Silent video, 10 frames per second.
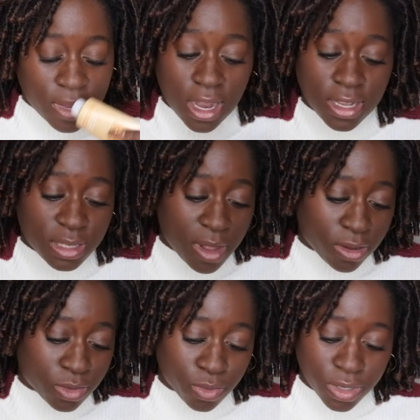And it
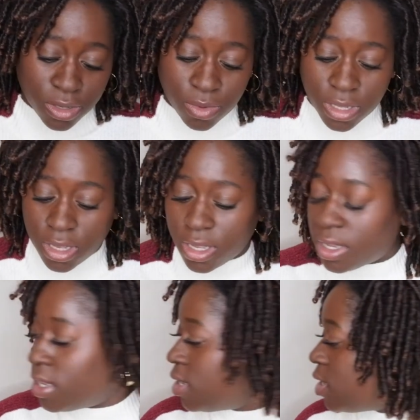smells really, really
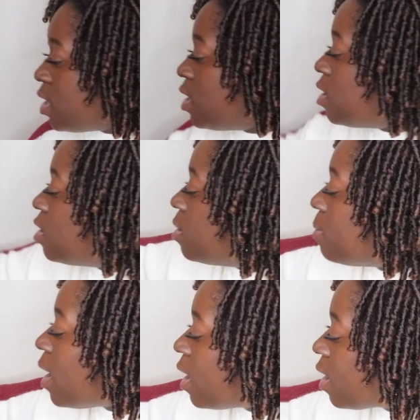good.
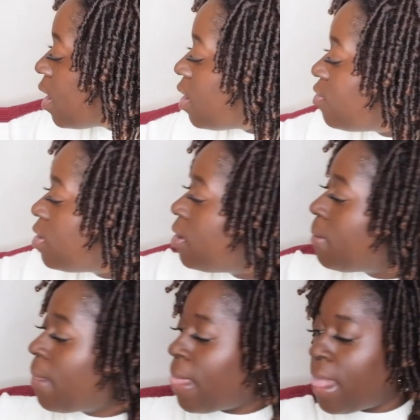Um, I have
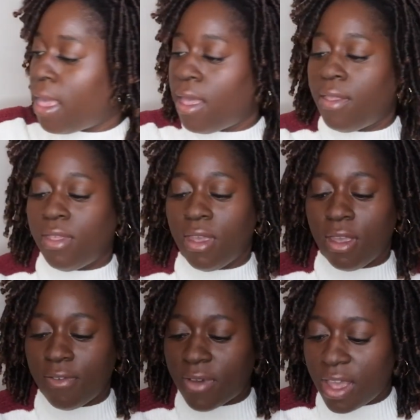it in
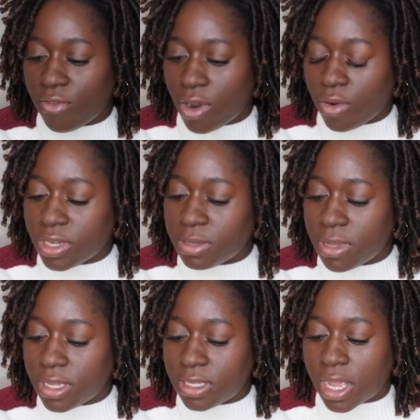the Fine Fragrance
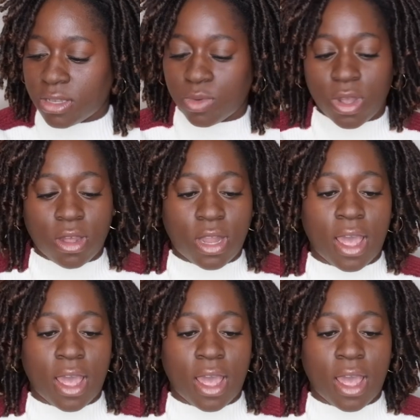Mist as well